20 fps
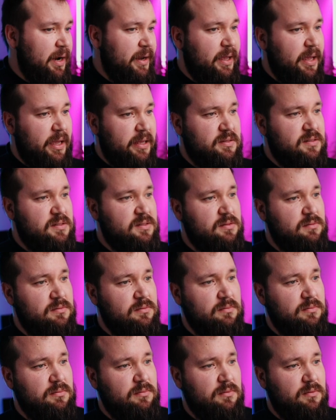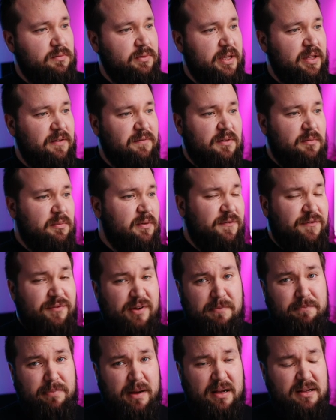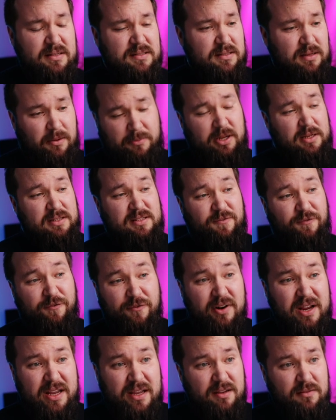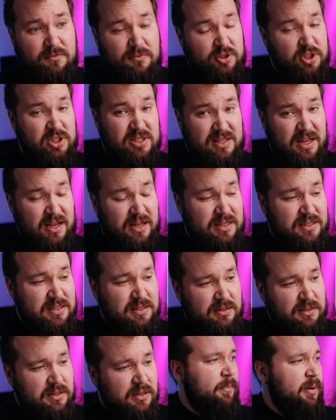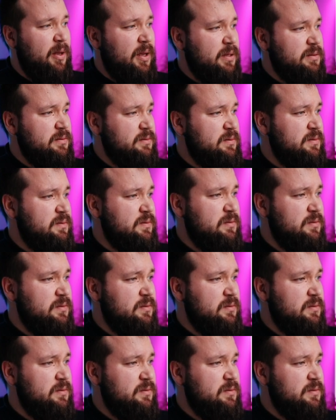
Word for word: I guess we give them a free pass. I mean, it's free, which is nice, but